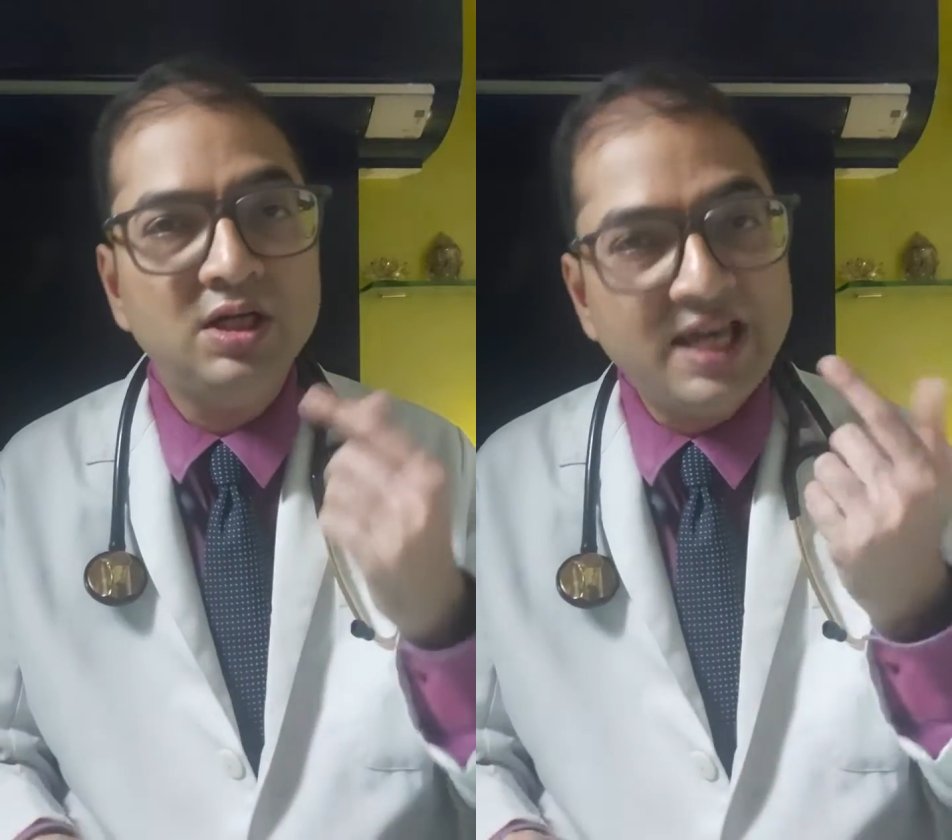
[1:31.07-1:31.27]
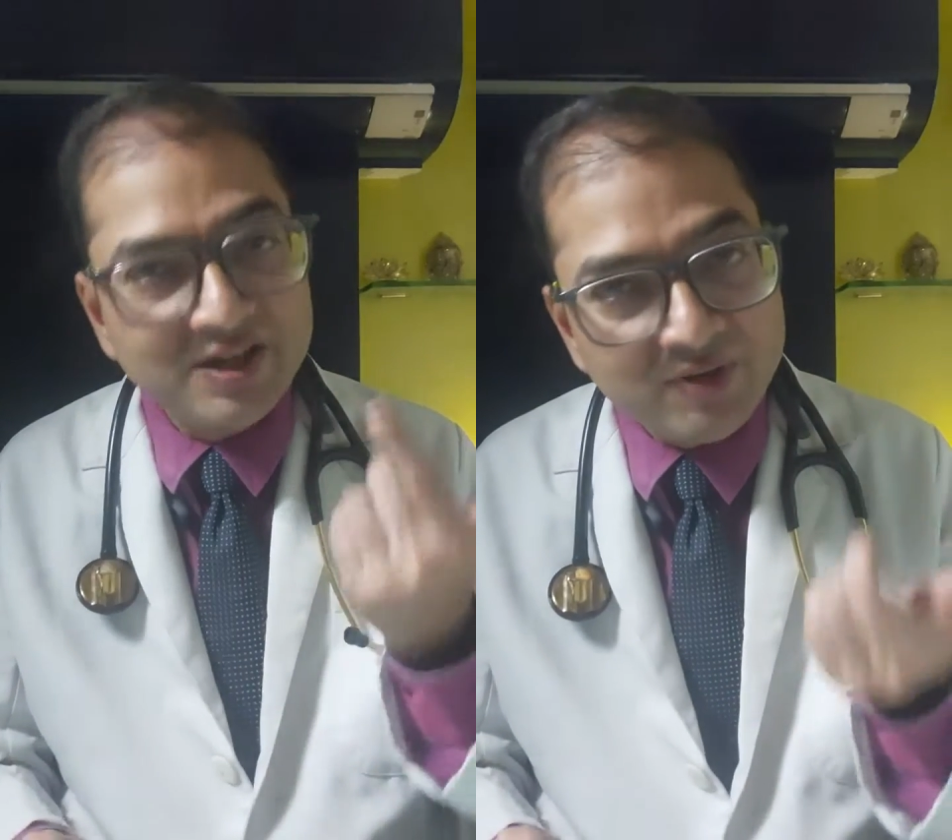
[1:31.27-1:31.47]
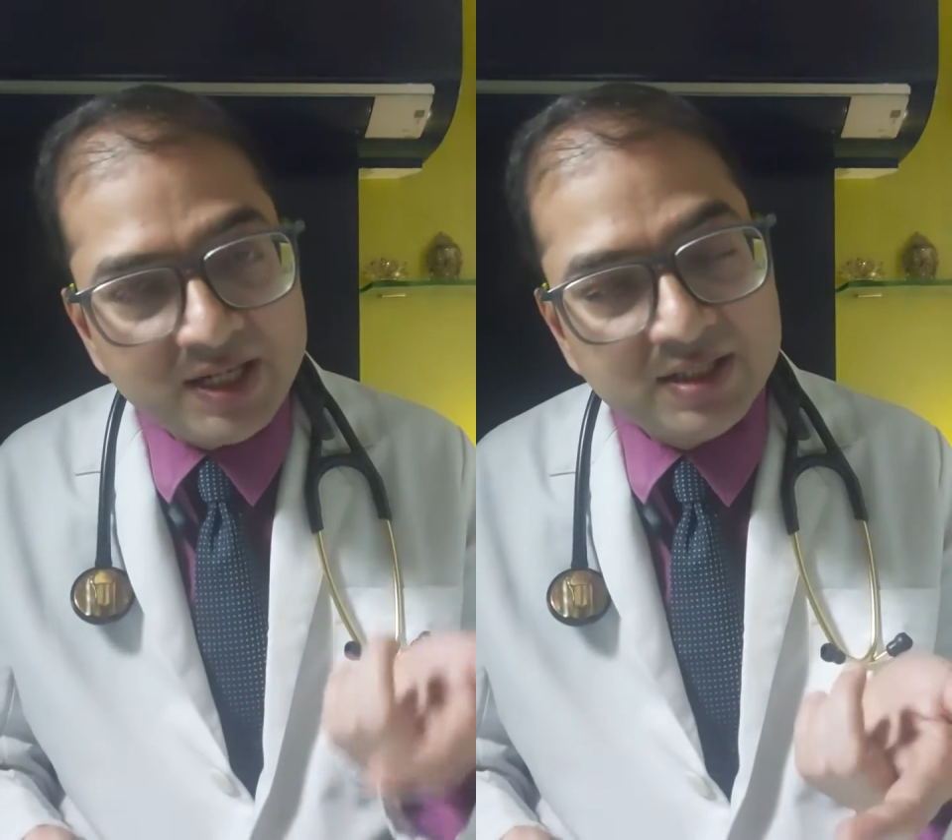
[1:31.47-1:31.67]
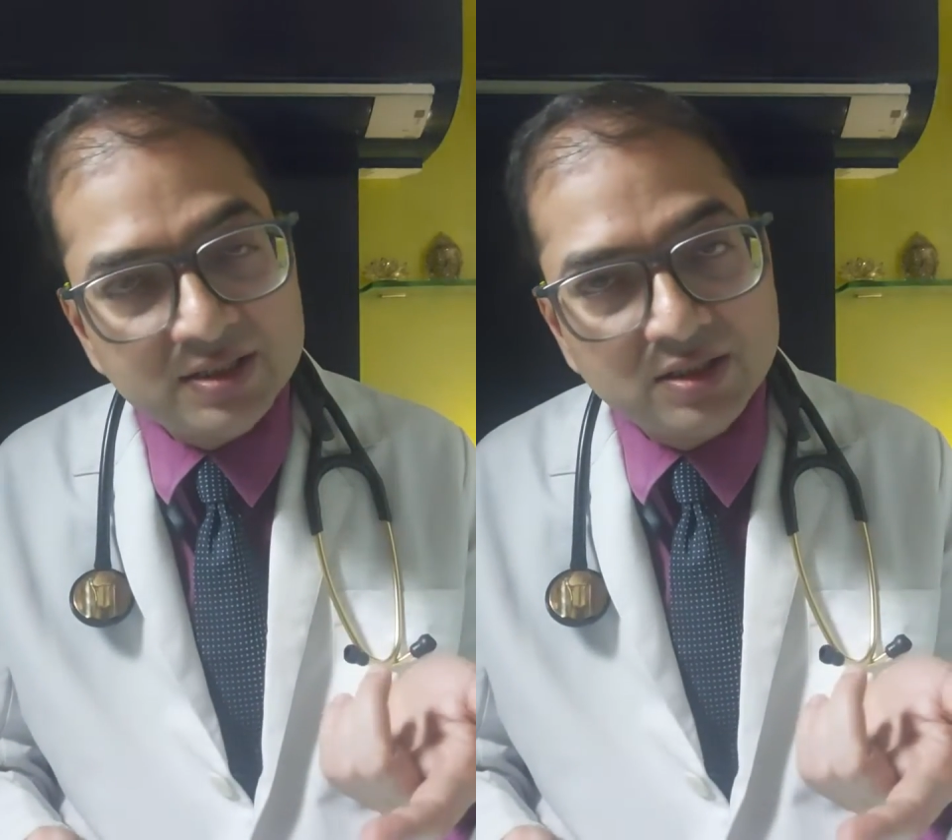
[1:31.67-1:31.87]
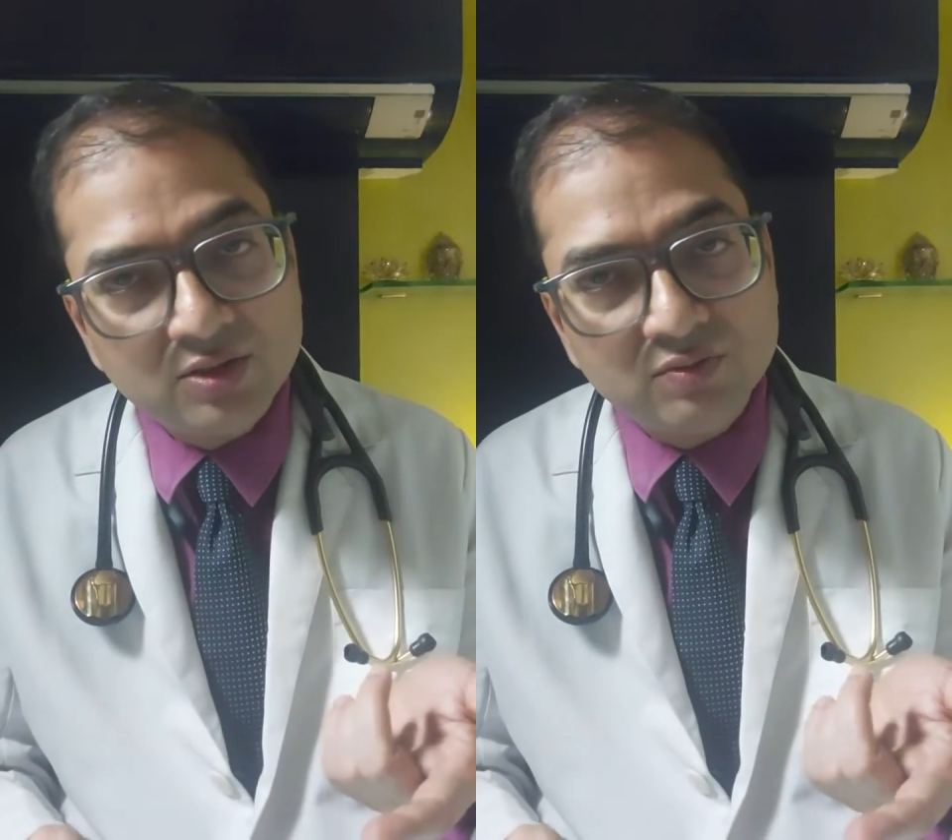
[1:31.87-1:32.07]
Egg white is
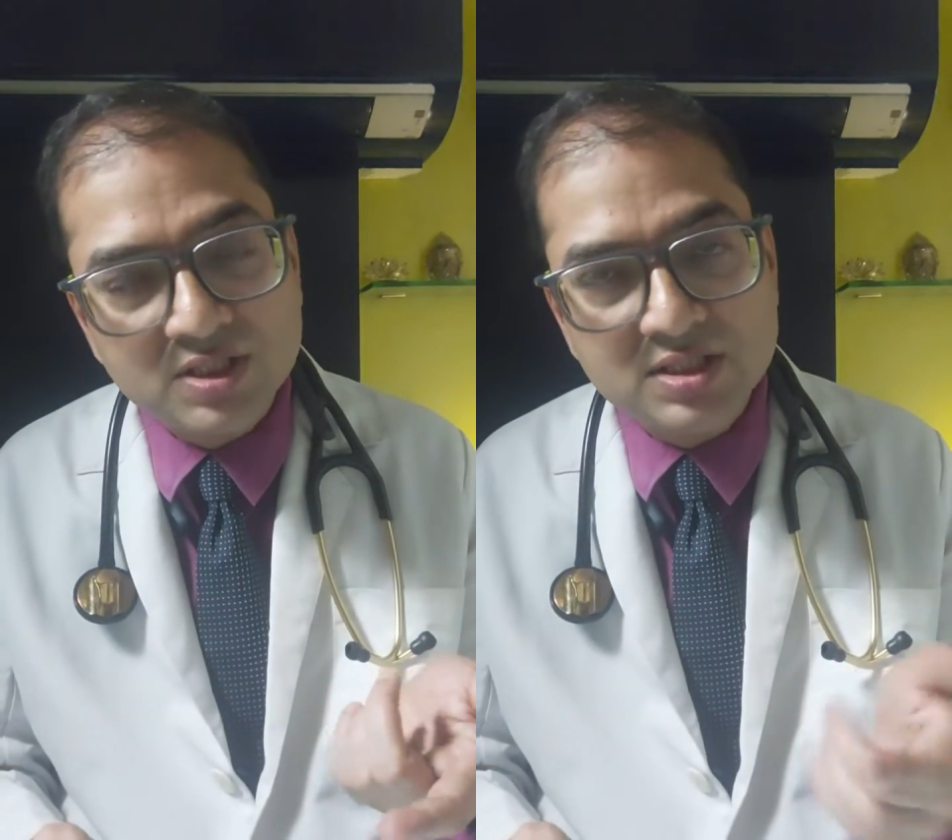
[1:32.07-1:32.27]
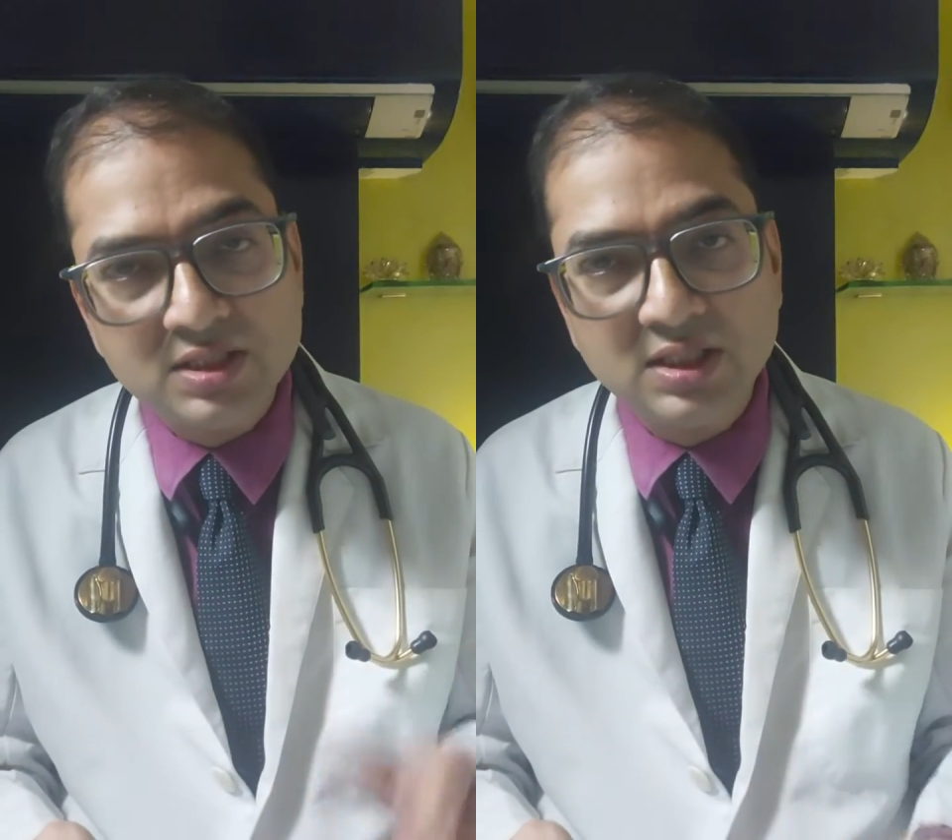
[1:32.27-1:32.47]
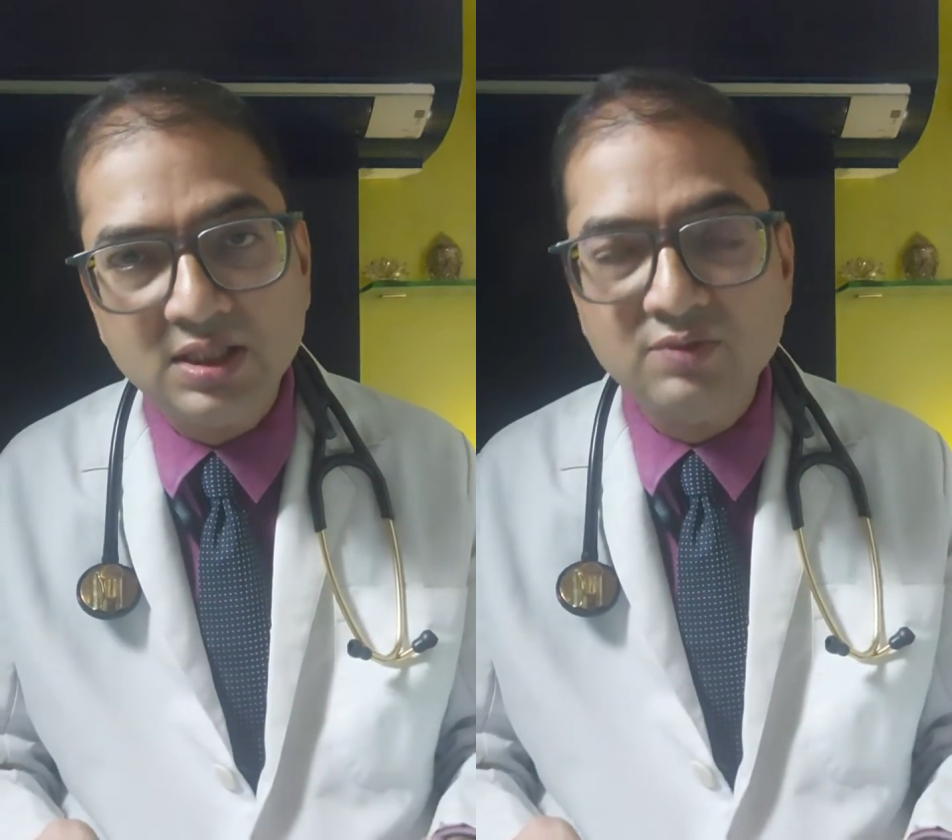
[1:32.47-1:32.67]
allowed once a day.